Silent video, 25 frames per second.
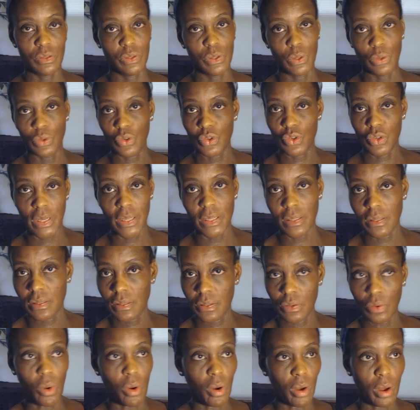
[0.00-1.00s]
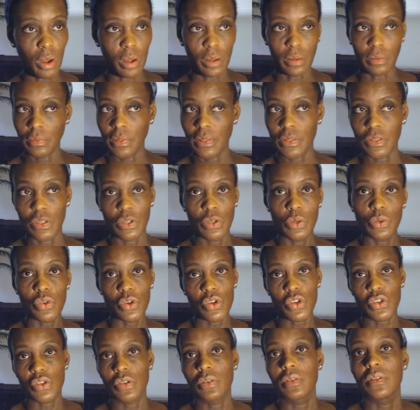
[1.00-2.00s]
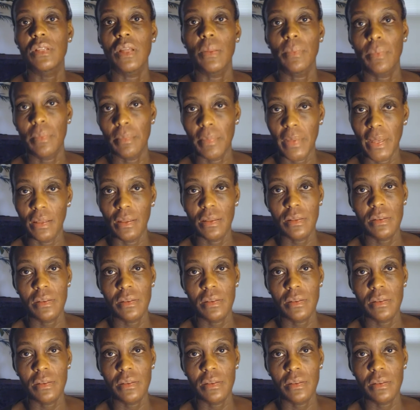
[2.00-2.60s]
a nutritional supplement.